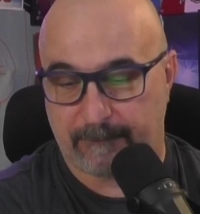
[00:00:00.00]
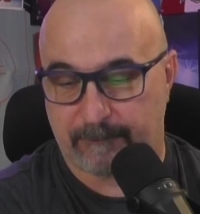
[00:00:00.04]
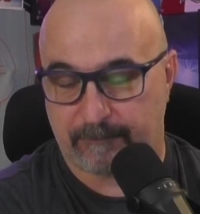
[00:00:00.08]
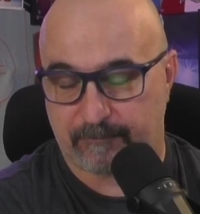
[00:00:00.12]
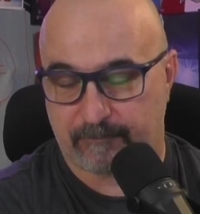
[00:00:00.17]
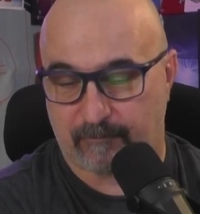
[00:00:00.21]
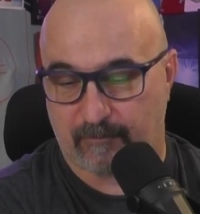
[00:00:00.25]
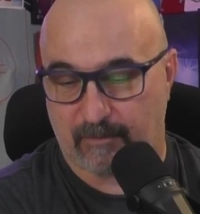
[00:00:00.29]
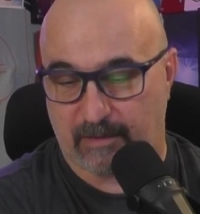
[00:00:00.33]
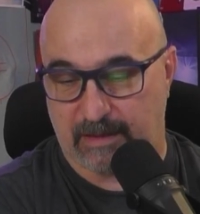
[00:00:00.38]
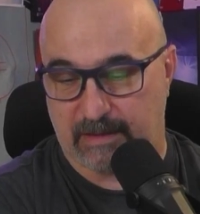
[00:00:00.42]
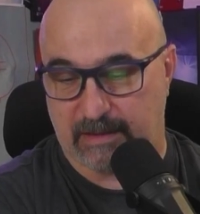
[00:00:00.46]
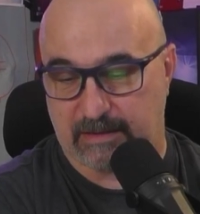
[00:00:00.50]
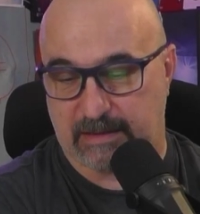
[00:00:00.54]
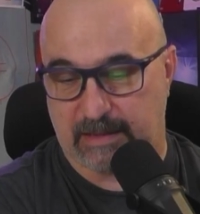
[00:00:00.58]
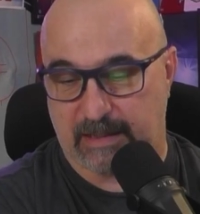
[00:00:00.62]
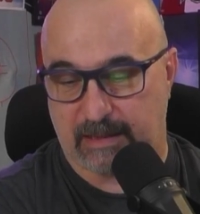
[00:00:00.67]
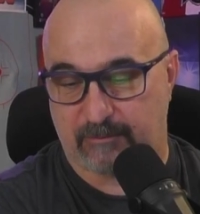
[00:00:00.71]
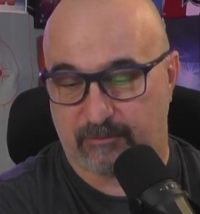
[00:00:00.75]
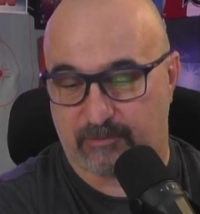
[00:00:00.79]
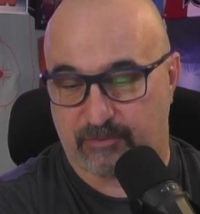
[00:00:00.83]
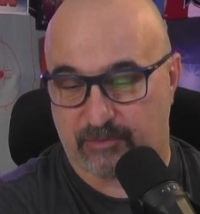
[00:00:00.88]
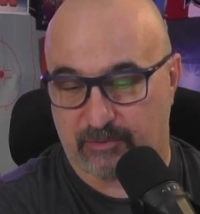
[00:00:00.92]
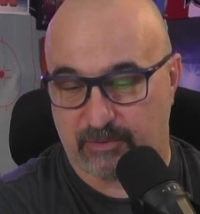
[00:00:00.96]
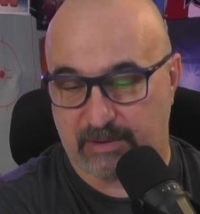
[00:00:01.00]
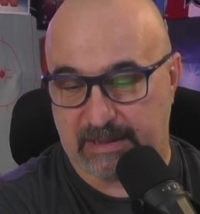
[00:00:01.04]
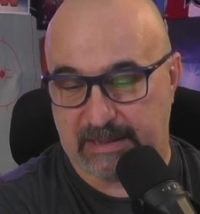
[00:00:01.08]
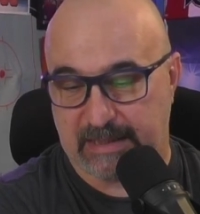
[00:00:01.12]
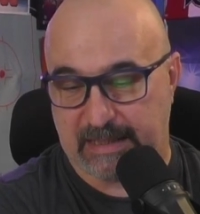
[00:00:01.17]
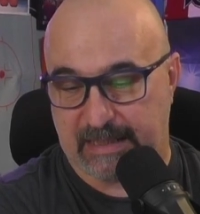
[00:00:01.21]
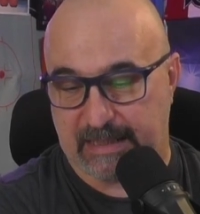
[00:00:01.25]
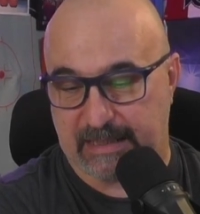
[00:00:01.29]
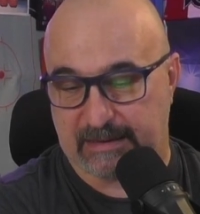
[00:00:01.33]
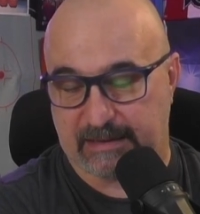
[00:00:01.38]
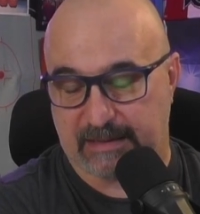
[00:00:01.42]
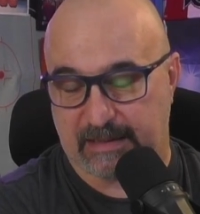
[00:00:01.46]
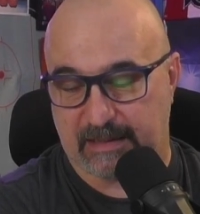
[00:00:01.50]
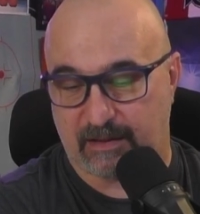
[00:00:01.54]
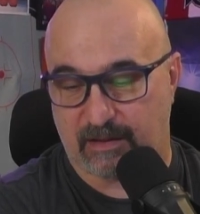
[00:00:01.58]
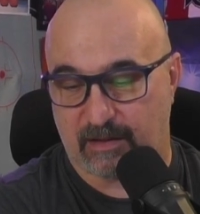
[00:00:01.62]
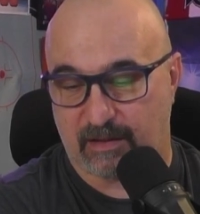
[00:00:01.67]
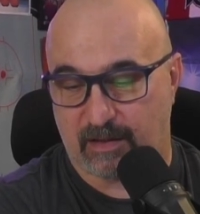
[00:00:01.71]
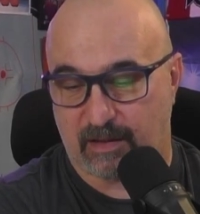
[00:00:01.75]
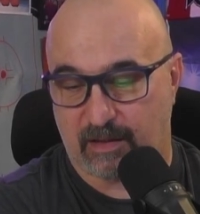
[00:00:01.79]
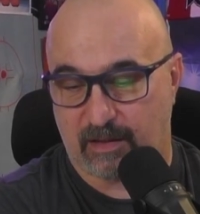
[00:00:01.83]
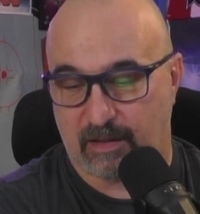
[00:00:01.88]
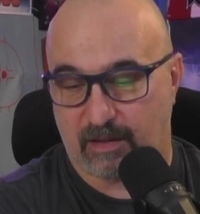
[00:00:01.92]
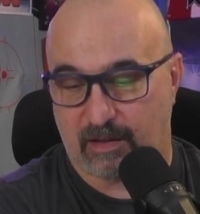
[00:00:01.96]
in game 3, and then
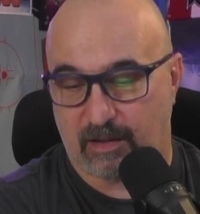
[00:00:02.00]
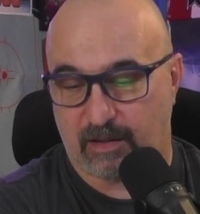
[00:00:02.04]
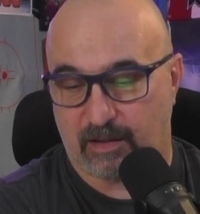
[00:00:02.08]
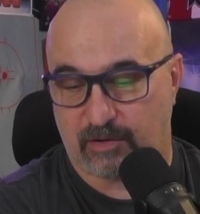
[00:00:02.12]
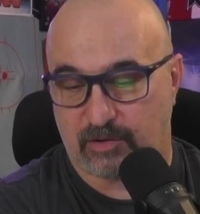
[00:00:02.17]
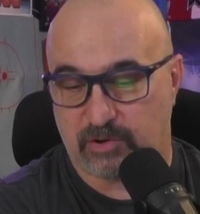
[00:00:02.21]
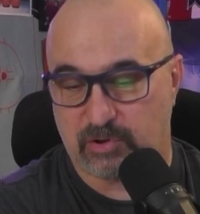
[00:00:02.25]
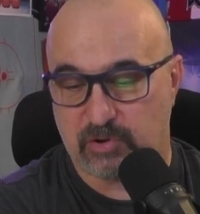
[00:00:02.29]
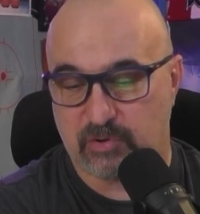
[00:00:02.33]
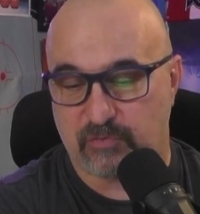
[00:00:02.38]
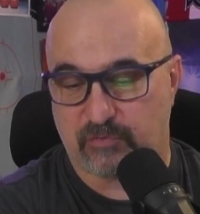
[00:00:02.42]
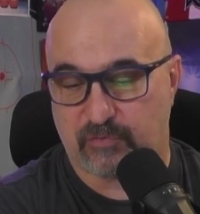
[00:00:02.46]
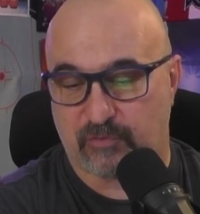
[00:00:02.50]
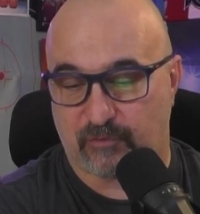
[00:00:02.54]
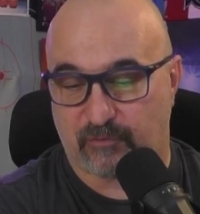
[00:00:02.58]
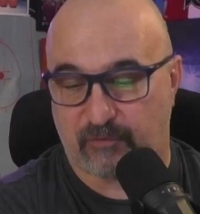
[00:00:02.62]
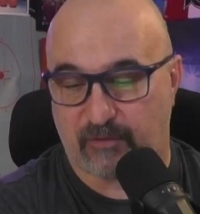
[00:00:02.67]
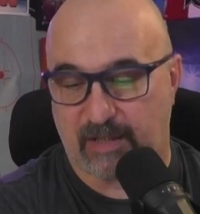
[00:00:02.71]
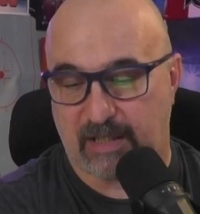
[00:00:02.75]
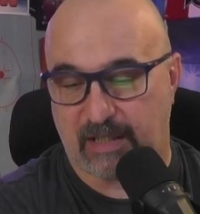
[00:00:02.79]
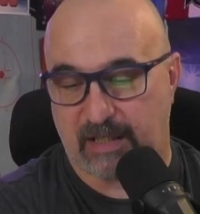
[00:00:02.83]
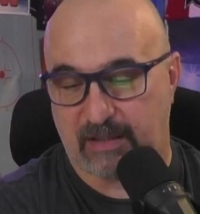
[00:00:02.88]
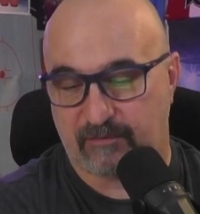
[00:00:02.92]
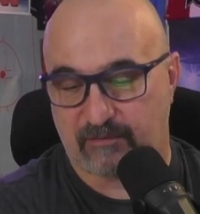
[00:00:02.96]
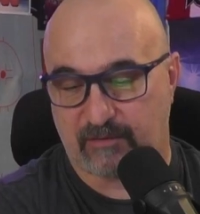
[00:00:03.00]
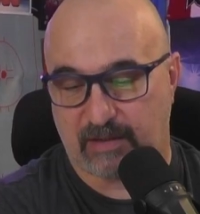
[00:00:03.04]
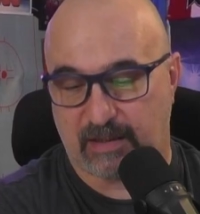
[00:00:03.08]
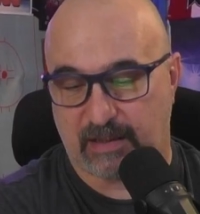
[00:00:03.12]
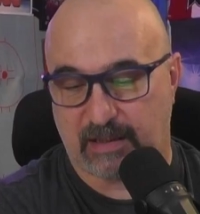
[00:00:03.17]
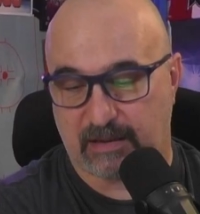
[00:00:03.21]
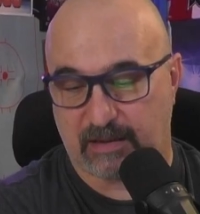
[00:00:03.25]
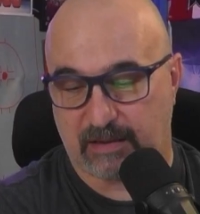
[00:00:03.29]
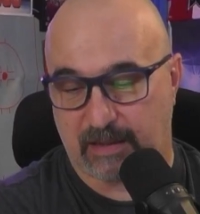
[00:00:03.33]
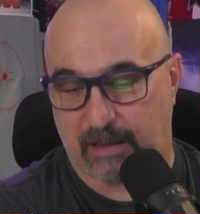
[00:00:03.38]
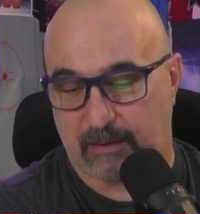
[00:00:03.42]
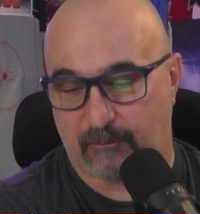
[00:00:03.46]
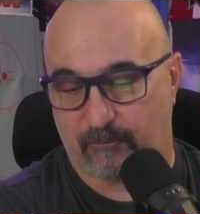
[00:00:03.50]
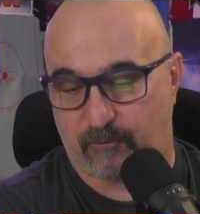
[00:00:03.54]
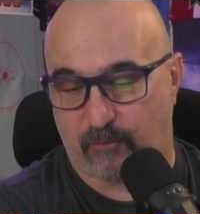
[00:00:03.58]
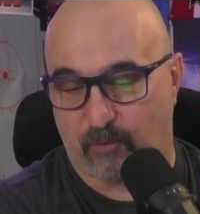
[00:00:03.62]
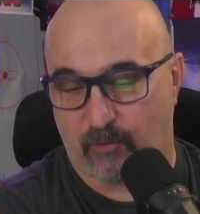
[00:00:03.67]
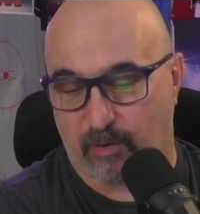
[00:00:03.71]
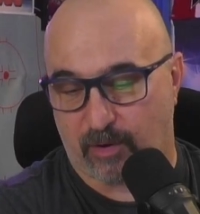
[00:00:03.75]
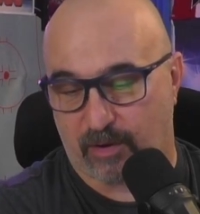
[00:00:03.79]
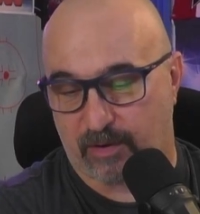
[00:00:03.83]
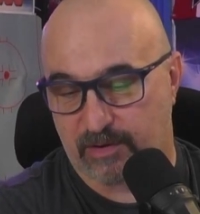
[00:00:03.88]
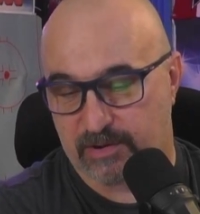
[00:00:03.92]
2 for 5 in game 4.